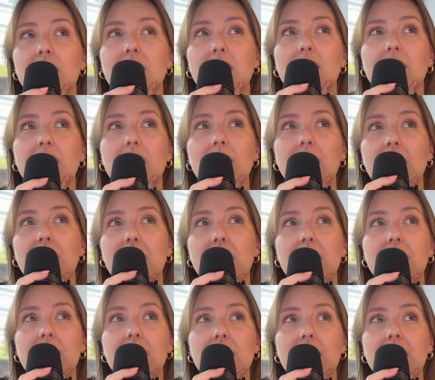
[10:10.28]

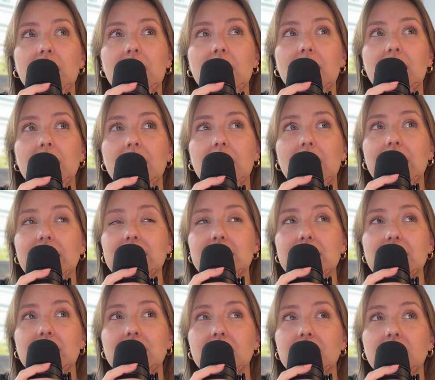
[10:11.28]
I
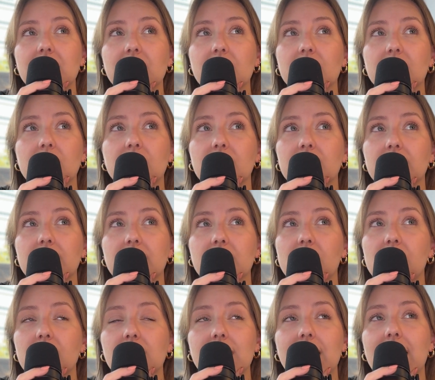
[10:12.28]
didn't hear
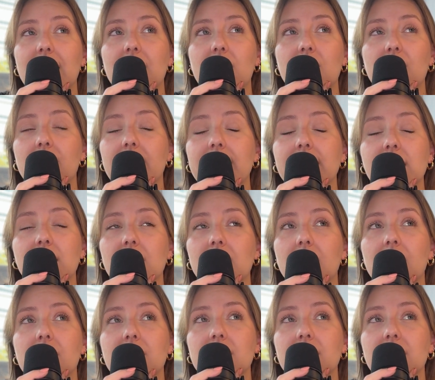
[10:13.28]
Coca-Cola or any